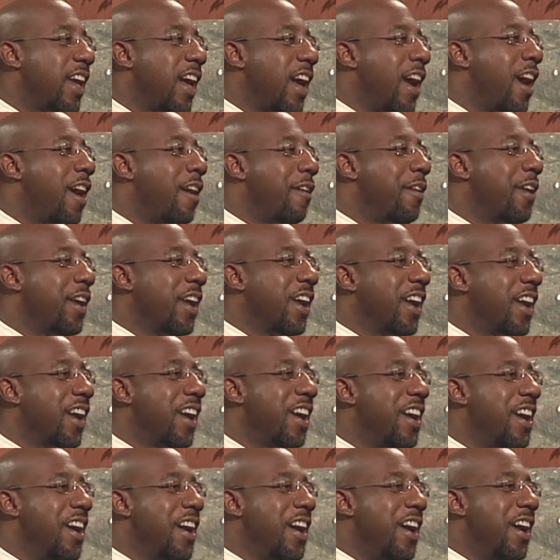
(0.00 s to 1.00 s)
carry
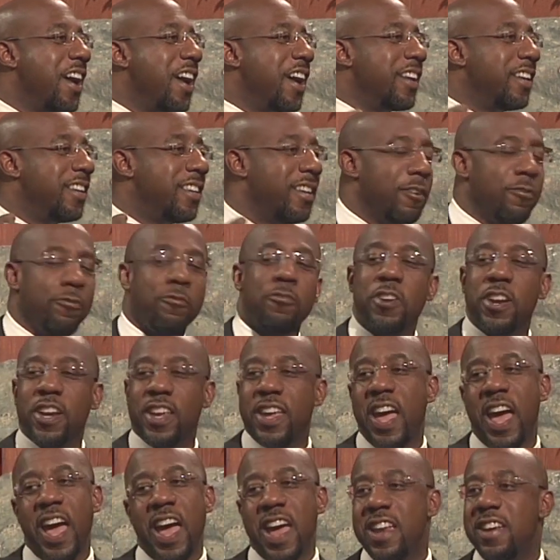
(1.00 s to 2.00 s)
a different
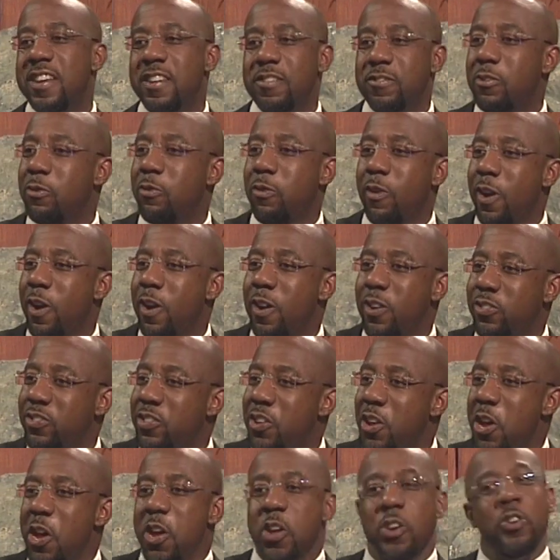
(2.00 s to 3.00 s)
kind of cross.
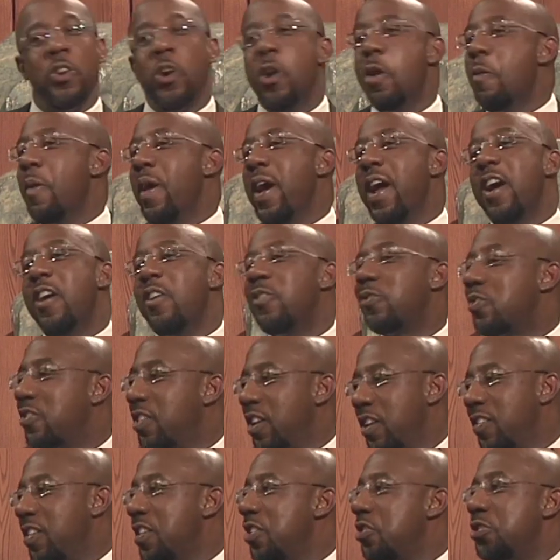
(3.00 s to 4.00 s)
Nowhere else
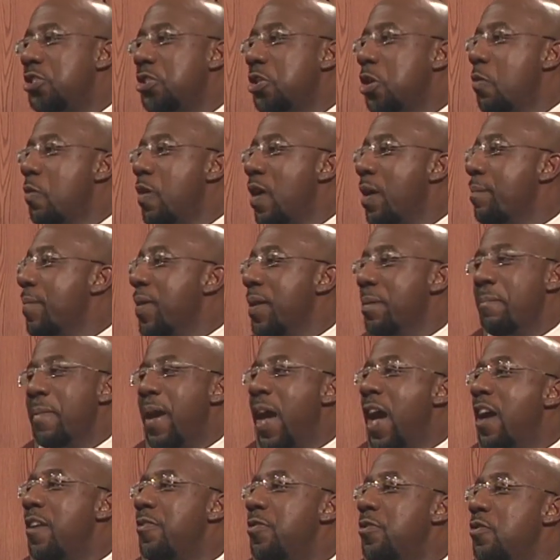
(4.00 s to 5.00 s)
does he show up in
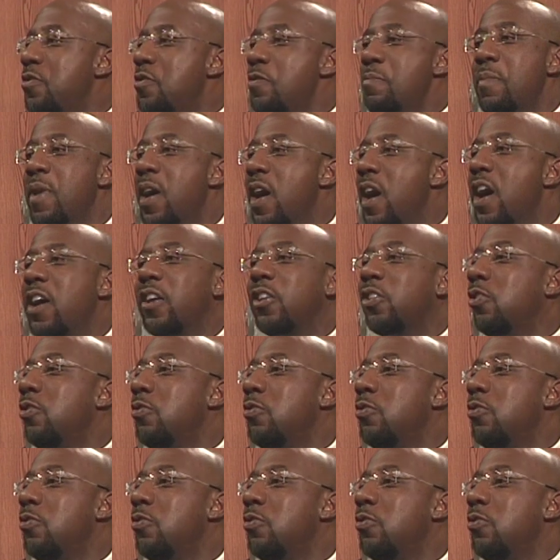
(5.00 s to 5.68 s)
Matthew, Mark,